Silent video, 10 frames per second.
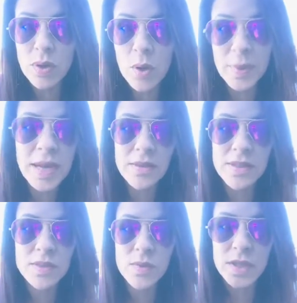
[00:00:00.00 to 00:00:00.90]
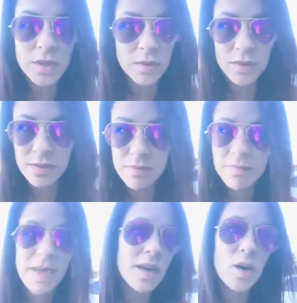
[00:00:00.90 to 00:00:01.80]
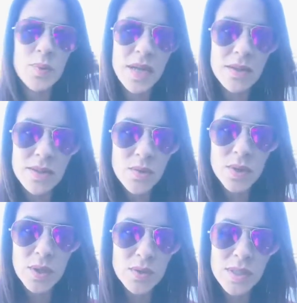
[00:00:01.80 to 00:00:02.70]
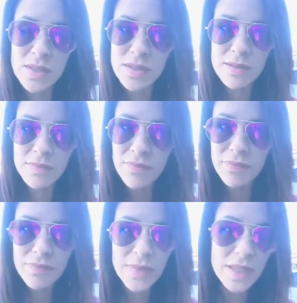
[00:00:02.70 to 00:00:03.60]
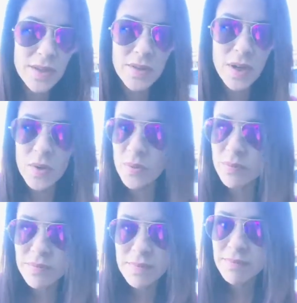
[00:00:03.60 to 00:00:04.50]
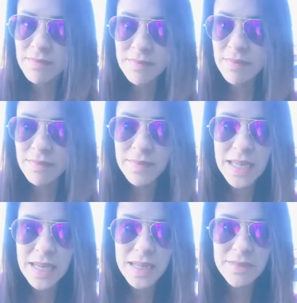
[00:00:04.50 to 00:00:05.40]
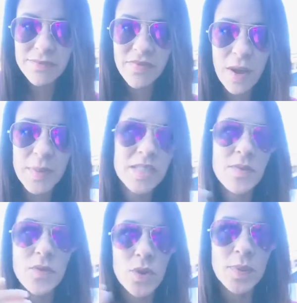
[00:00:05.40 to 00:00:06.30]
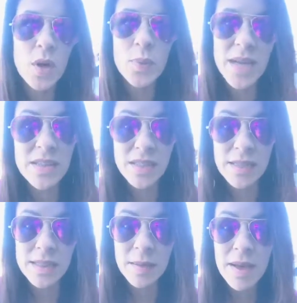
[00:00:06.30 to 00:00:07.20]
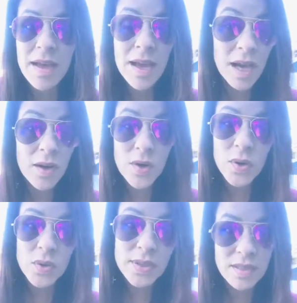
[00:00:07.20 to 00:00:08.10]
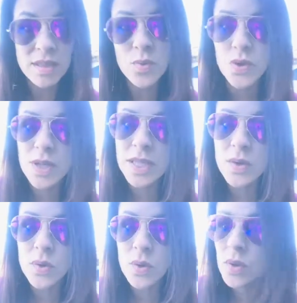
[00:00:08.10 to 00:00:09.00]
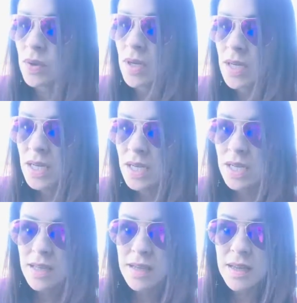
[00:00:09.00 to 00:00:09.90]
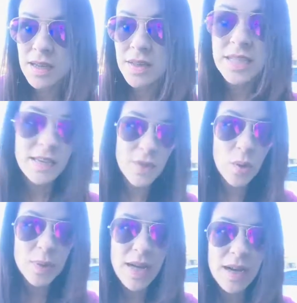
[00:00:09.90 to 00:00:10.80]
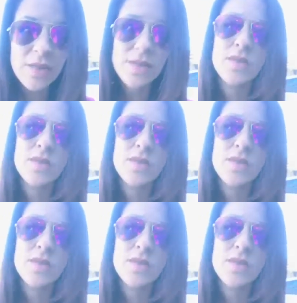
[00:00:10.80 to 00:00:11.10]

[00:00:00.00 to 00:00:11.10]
open houses, we do mega open houses. We don't just, go the 5 minutes before to put open house signs up. I'll go 6 in the morning or the day of the open house, and